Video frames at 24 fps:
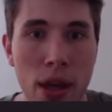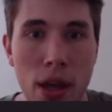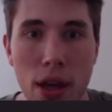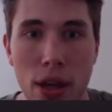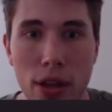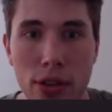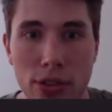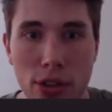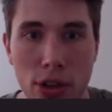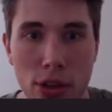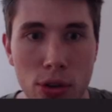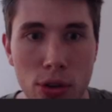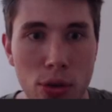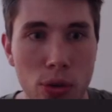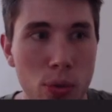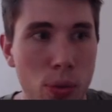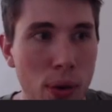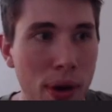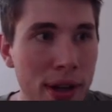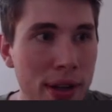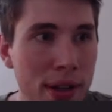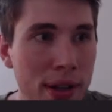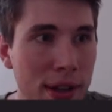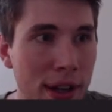So
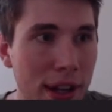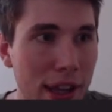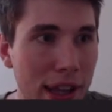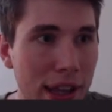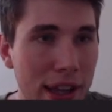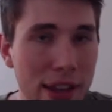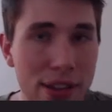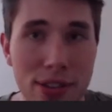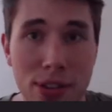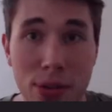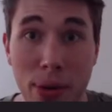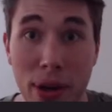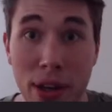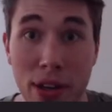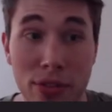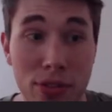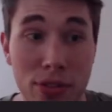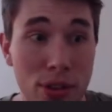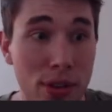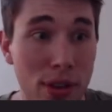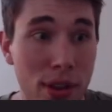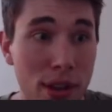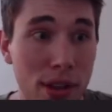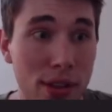one easy way of
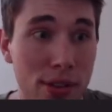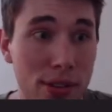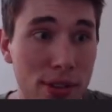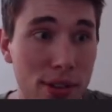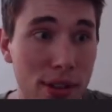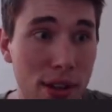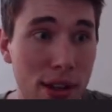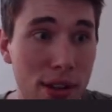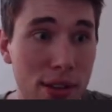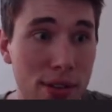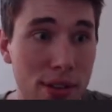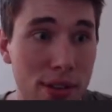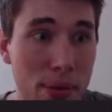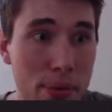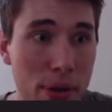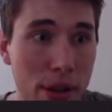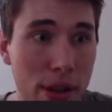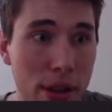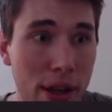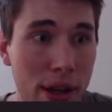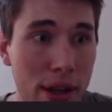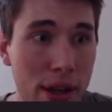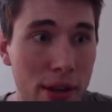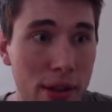doing this in something
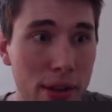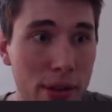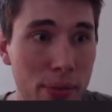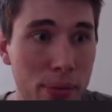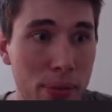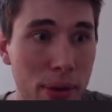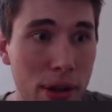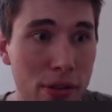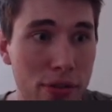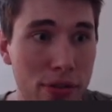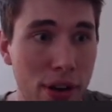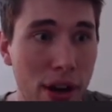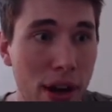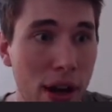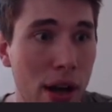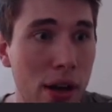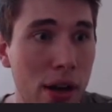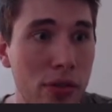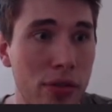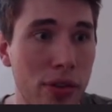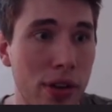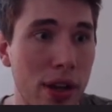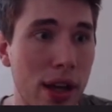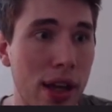like P5
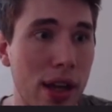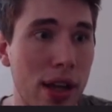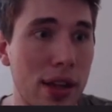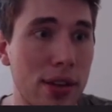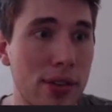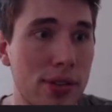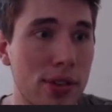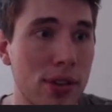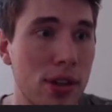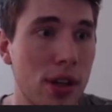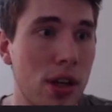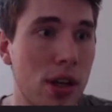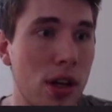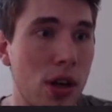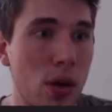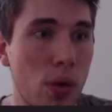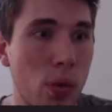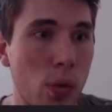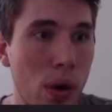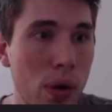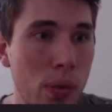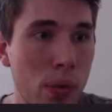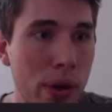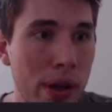is
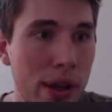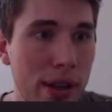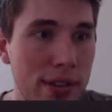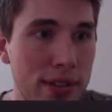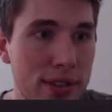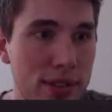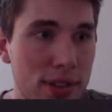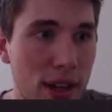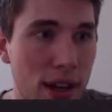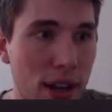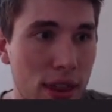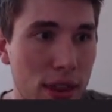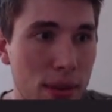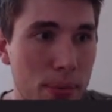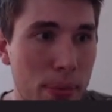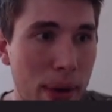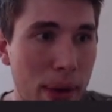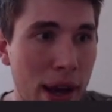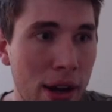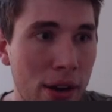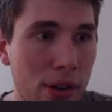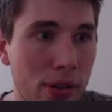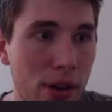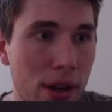when we're setting the
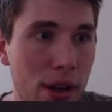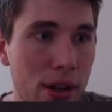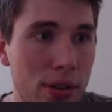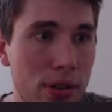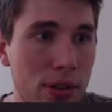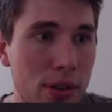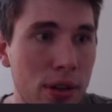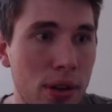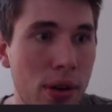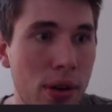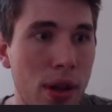background,